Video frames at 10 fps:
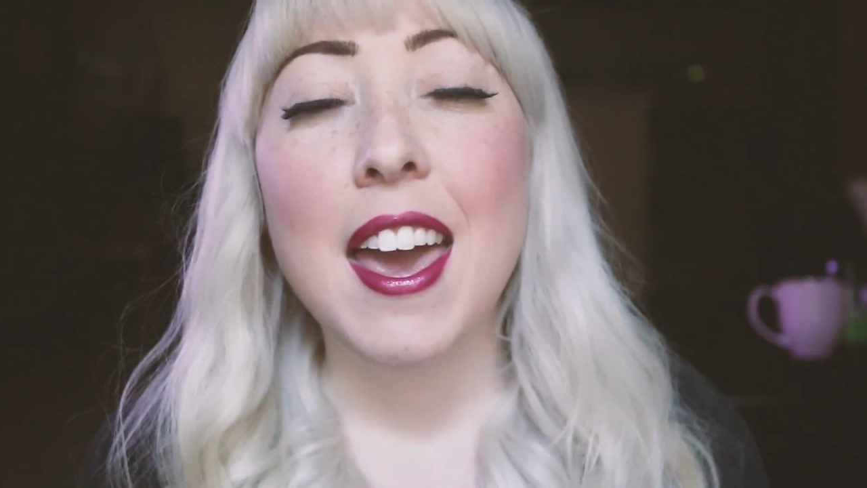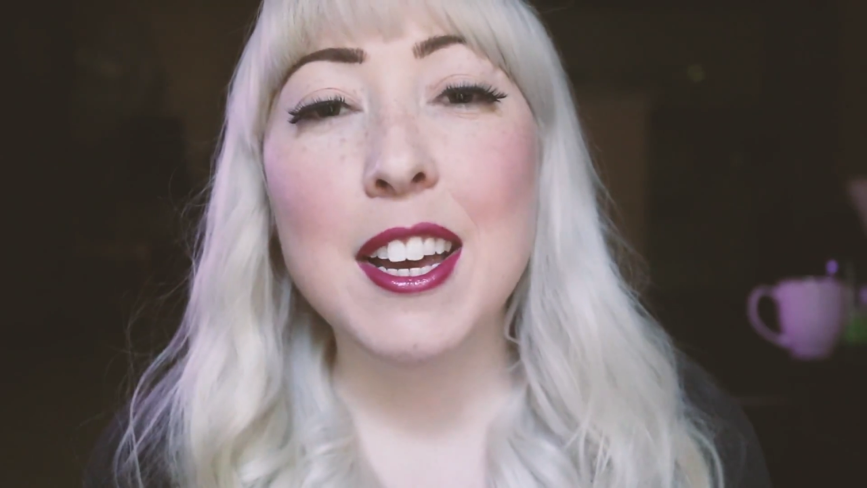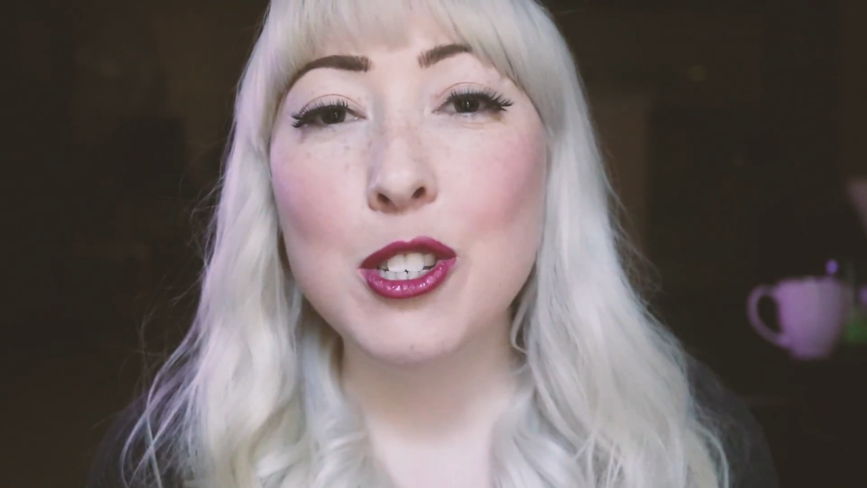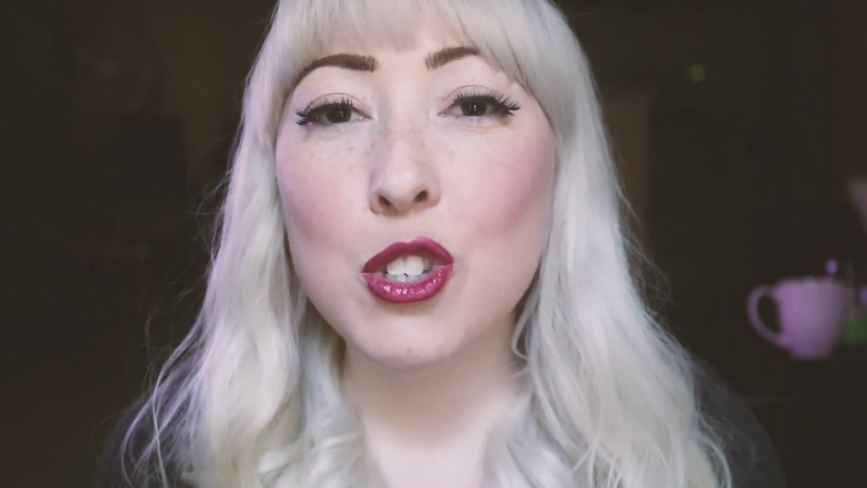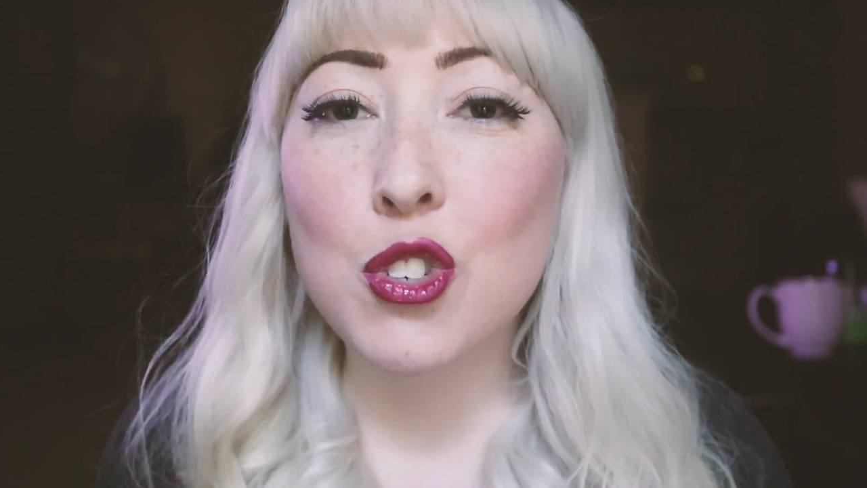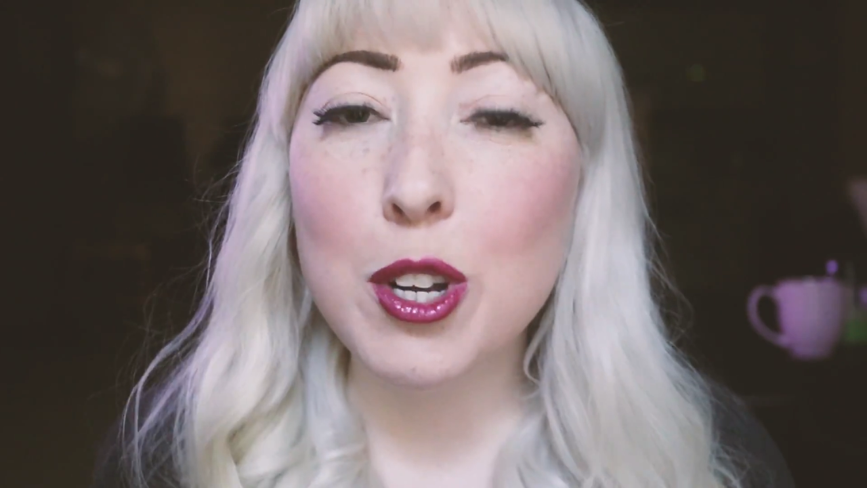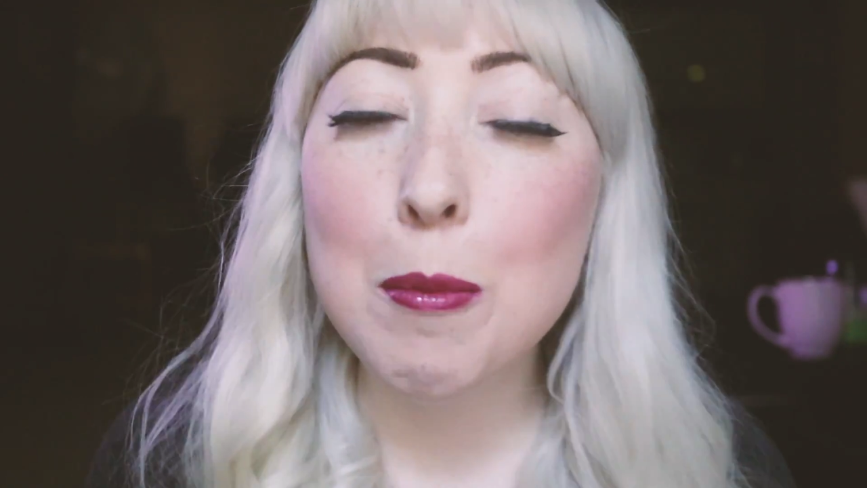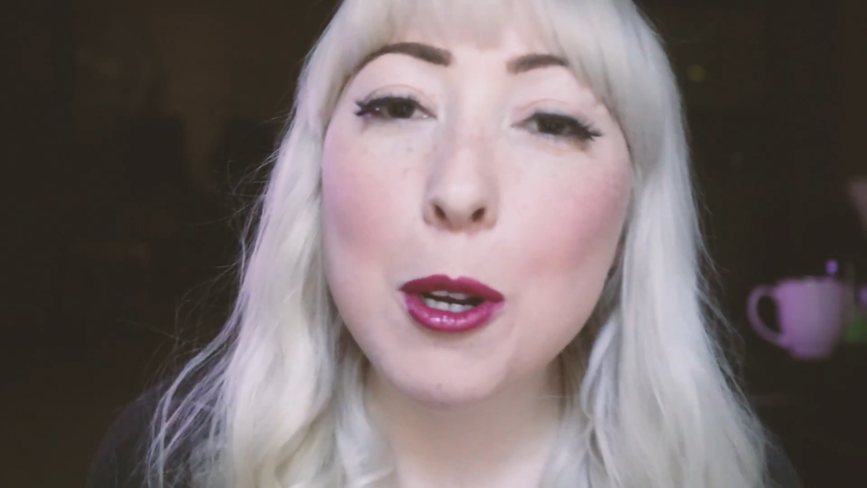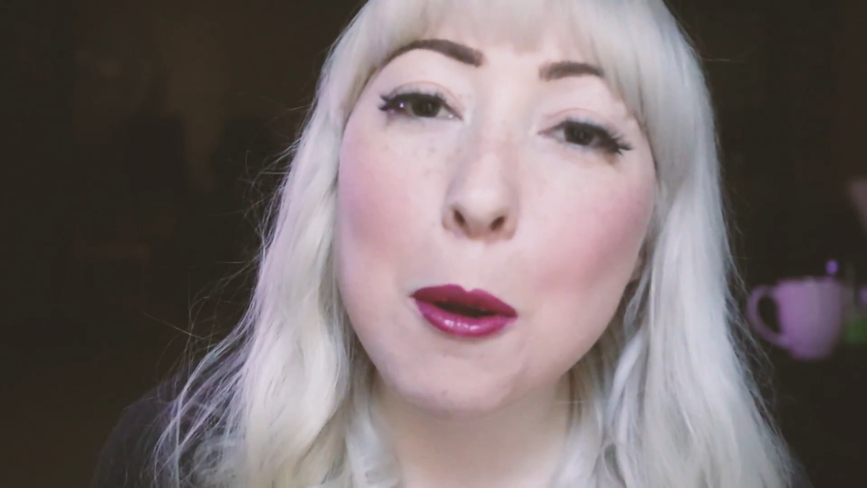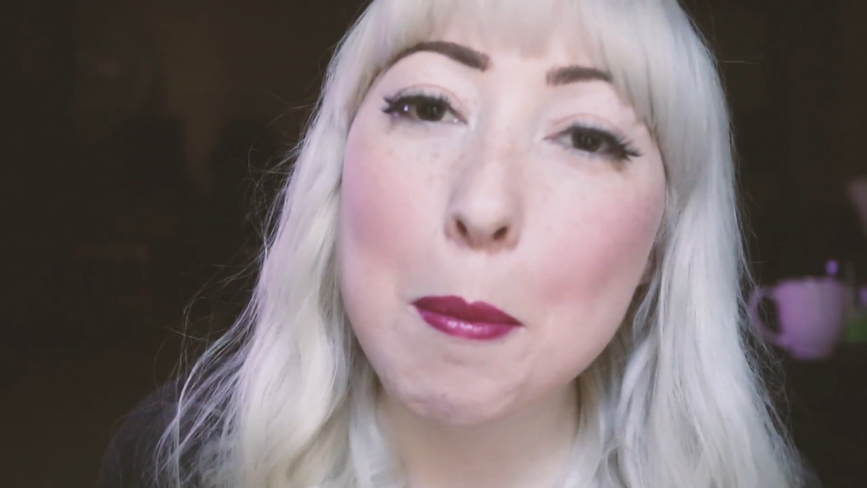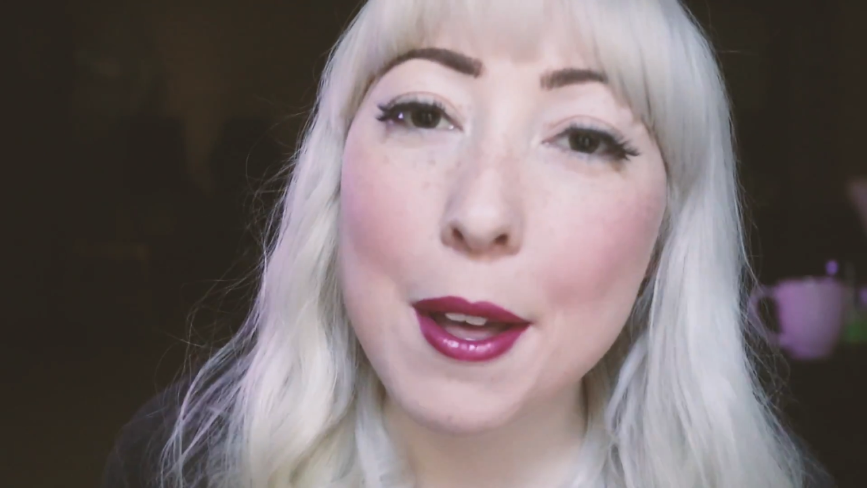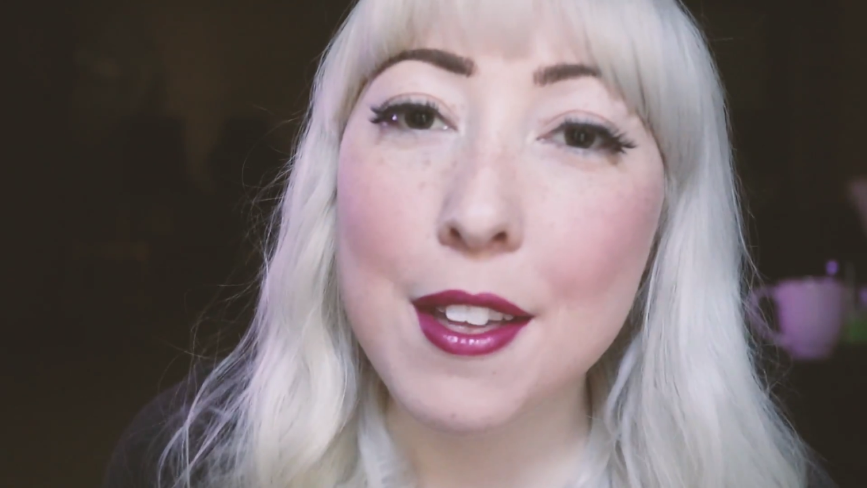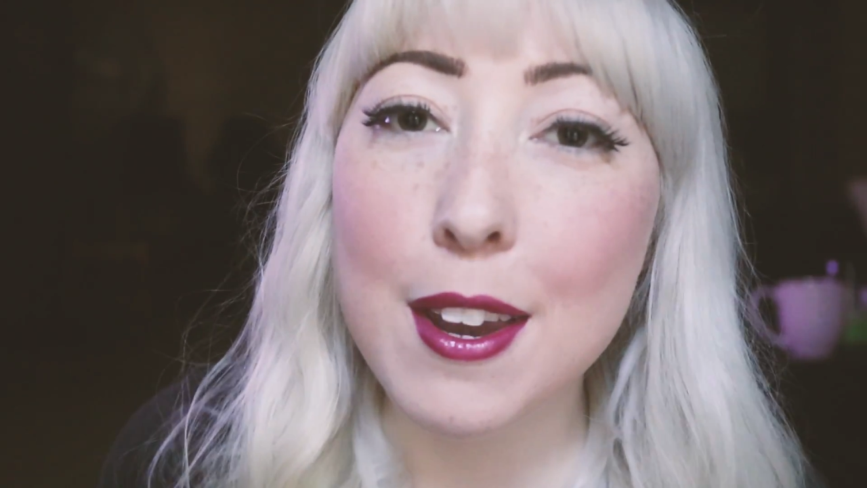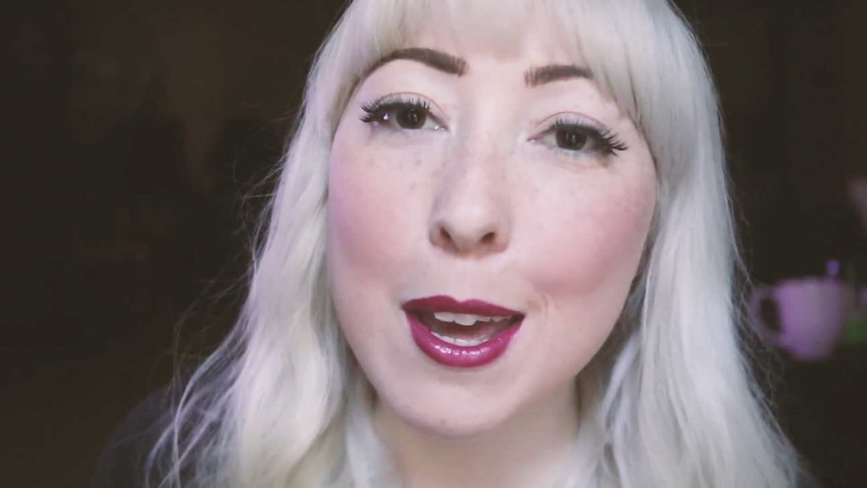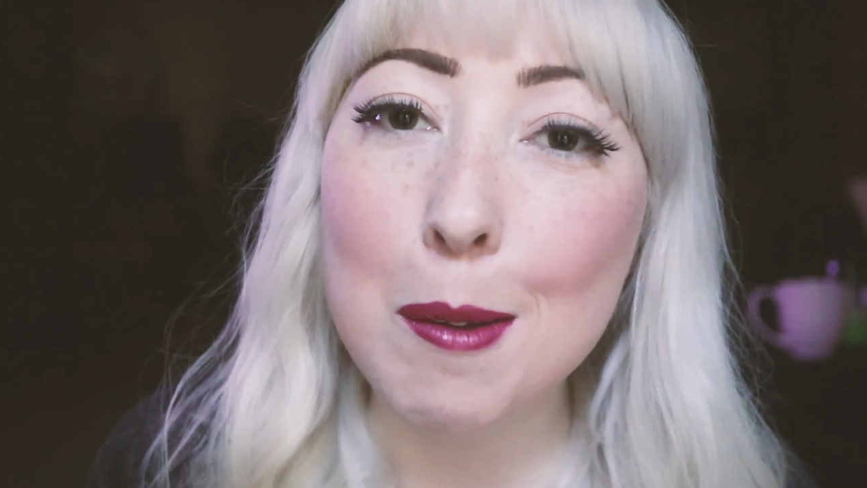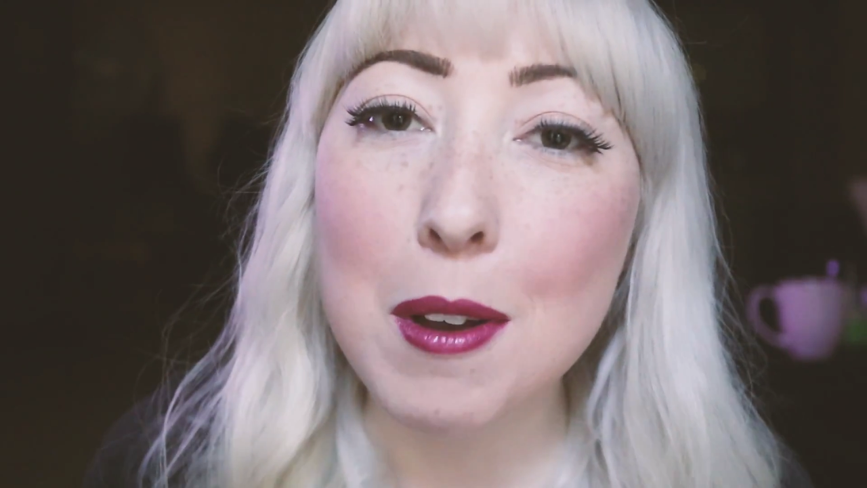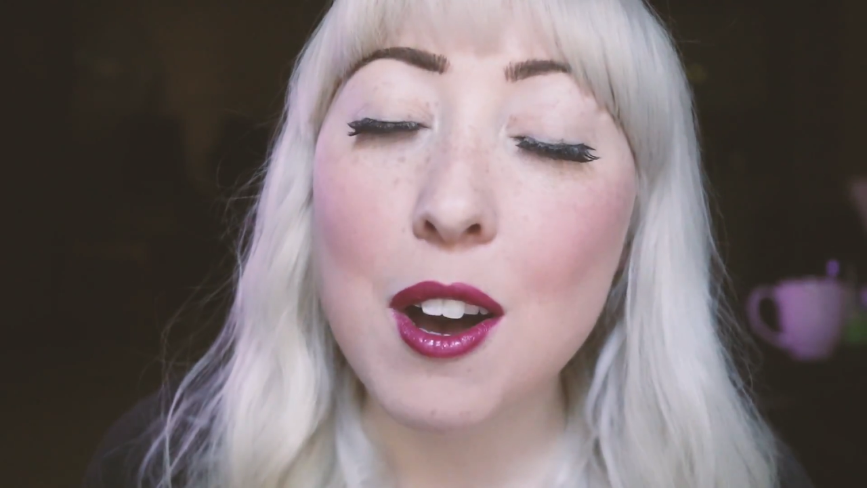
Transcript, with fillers: A streamer by the name